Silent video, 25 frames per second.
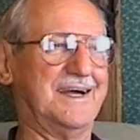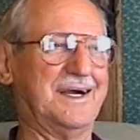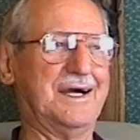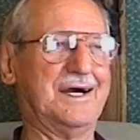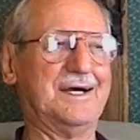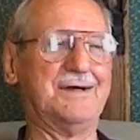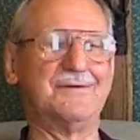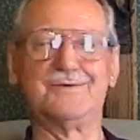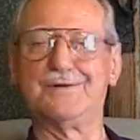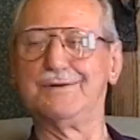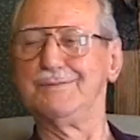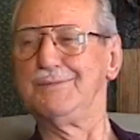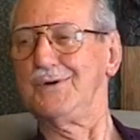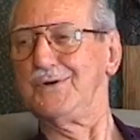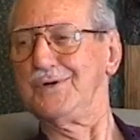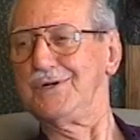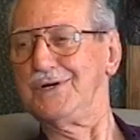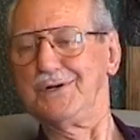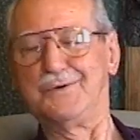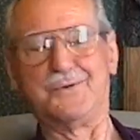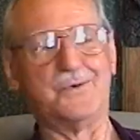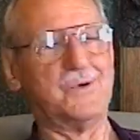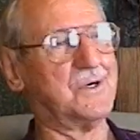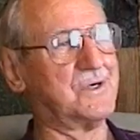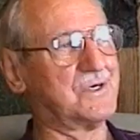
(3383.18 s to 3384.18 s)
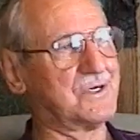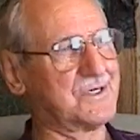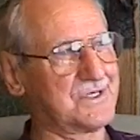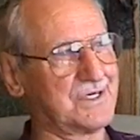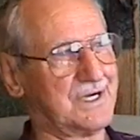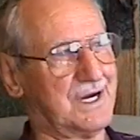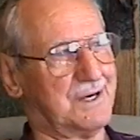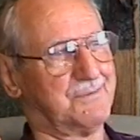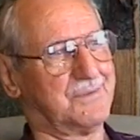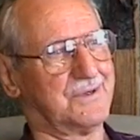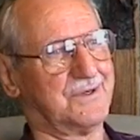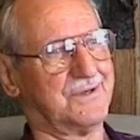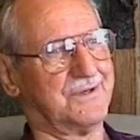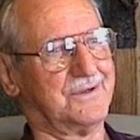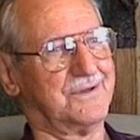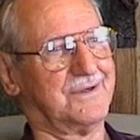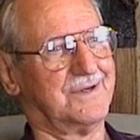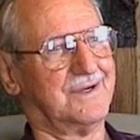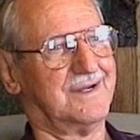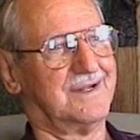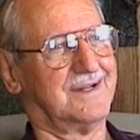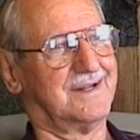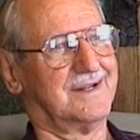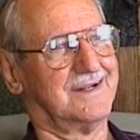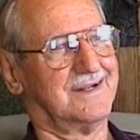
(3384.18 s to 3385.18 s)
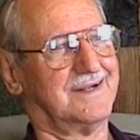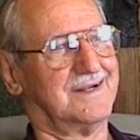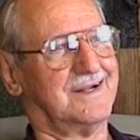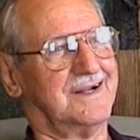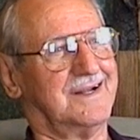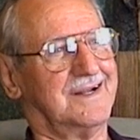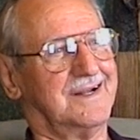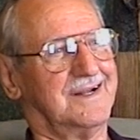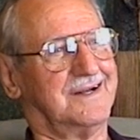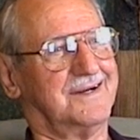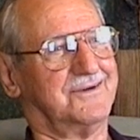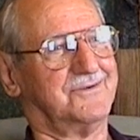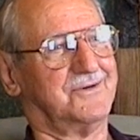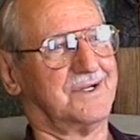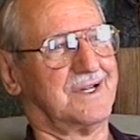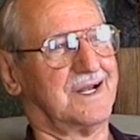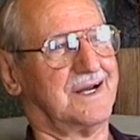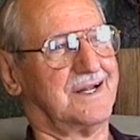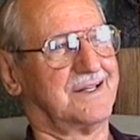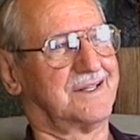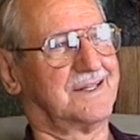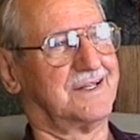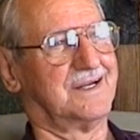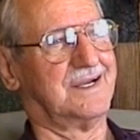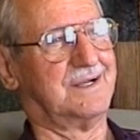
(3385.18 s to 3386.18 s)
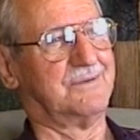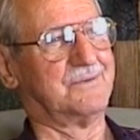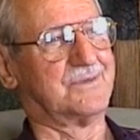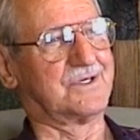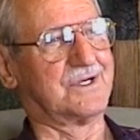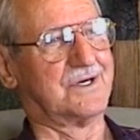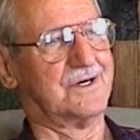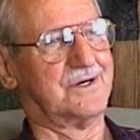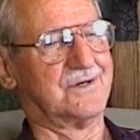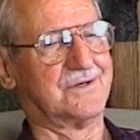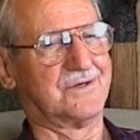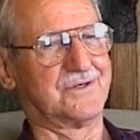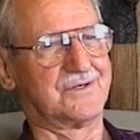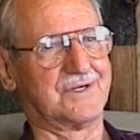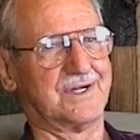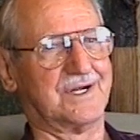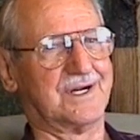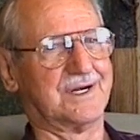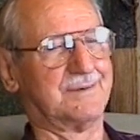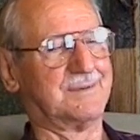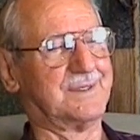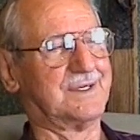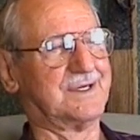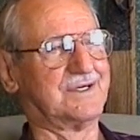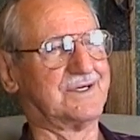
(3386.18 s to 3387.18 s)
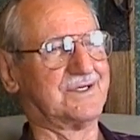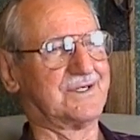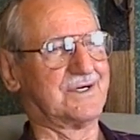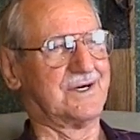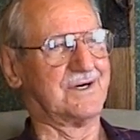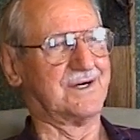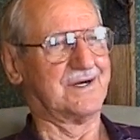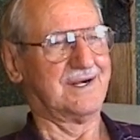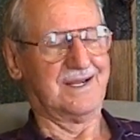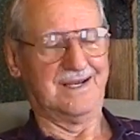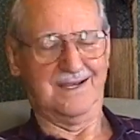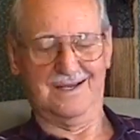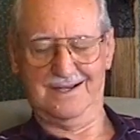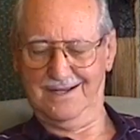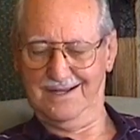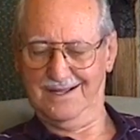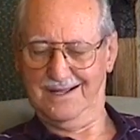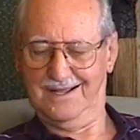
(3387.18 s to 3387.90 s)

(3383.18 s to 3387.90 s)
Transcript: Every morning woke us up to with that theme song, Sentimental Journey. Oh.